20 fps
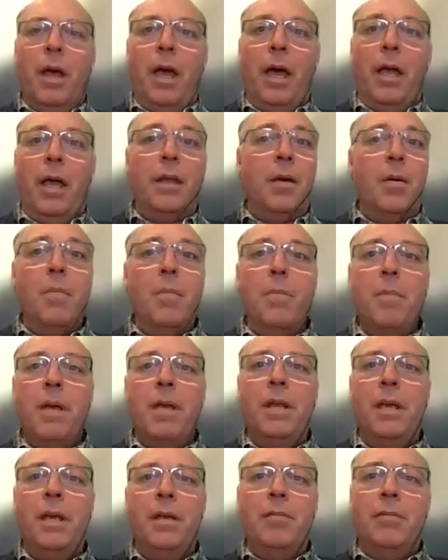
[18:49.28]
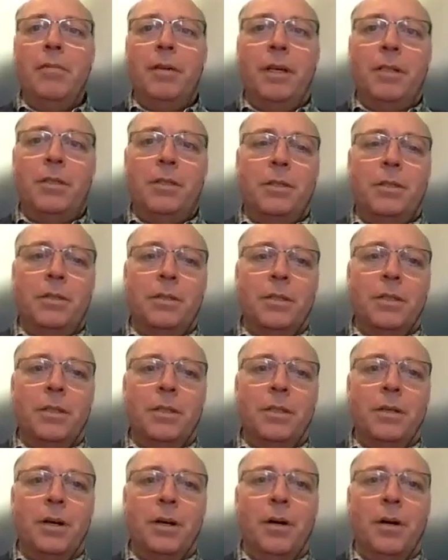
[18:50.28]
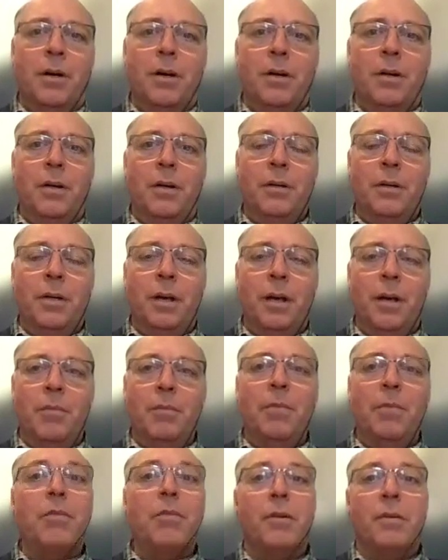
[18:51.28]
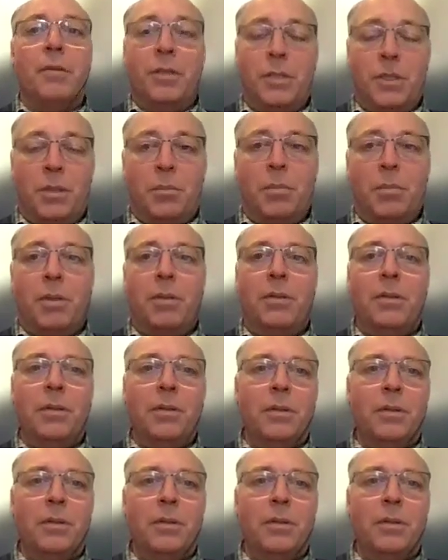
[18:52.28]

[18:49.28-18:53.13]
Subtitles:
there are many infections that are very simple,